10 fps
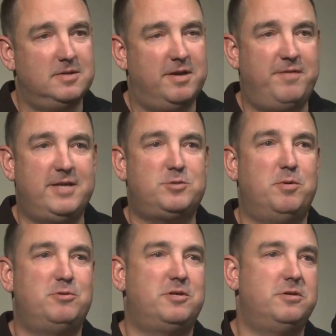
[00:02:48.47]
Advanced
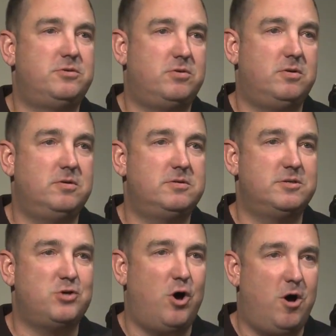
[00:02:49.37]
Motion Controls
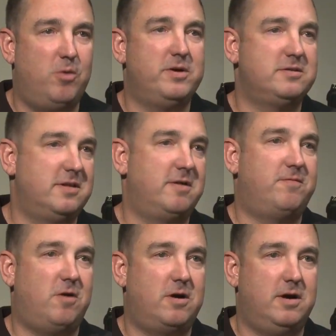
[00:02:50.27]
is always there
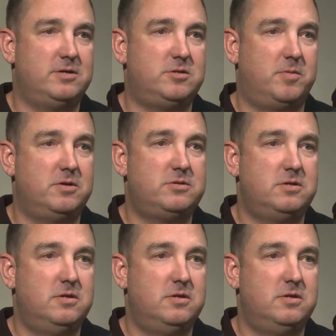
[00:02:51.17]
for our customers.